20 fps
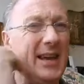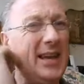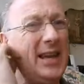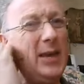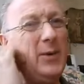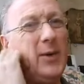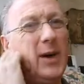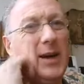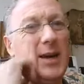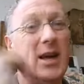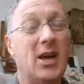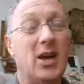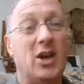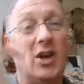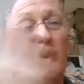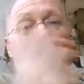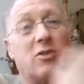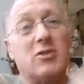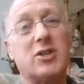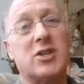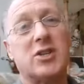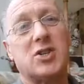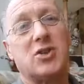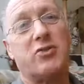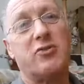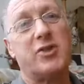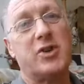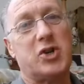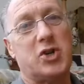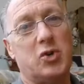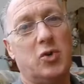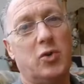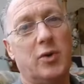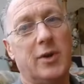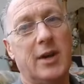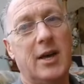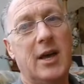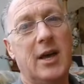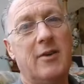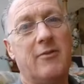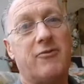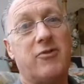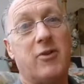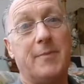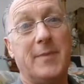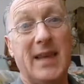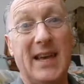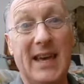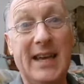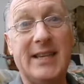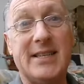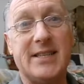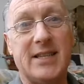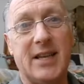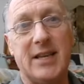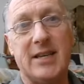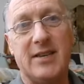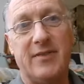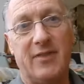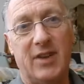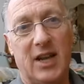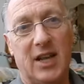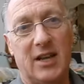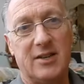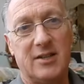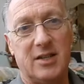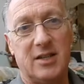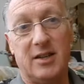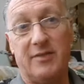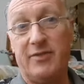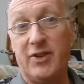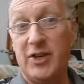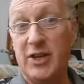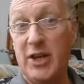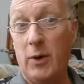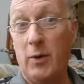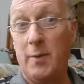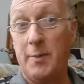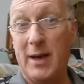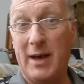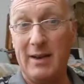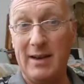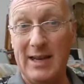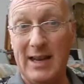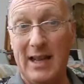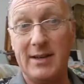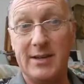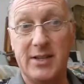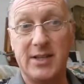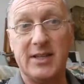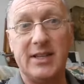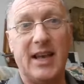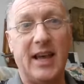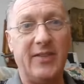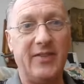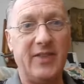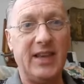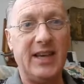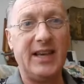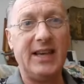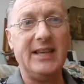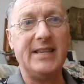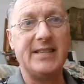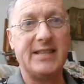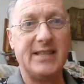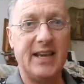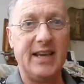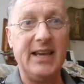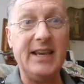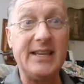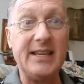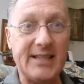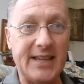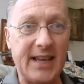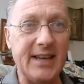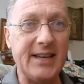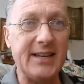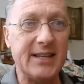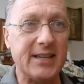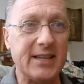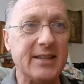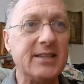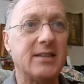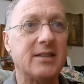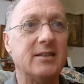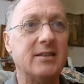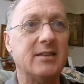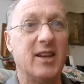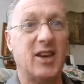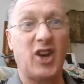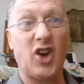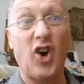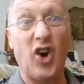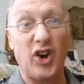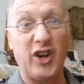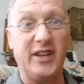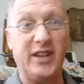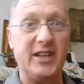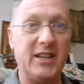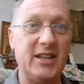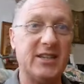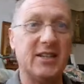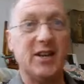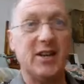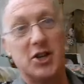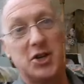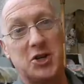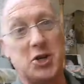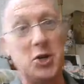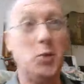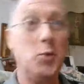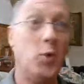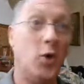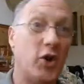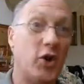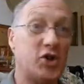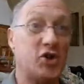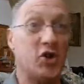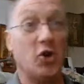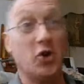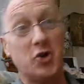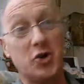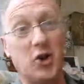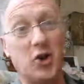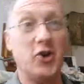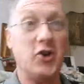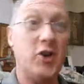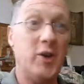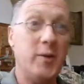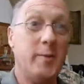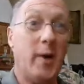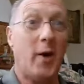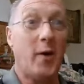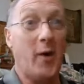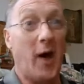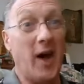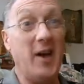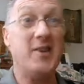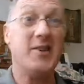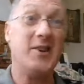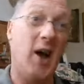Anyway, long story short, from the East End of London, if you know about London and the East Enders, the Cockneys, do what John got new motor.